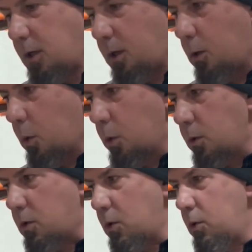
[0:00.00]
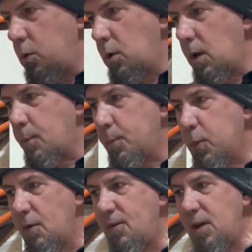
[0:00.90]
in order to
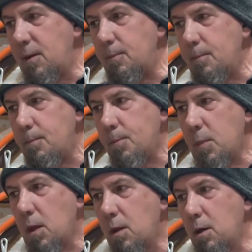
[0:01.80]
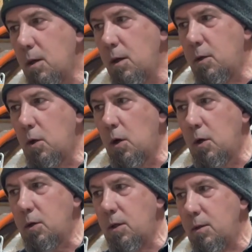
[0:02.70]
prevent a dog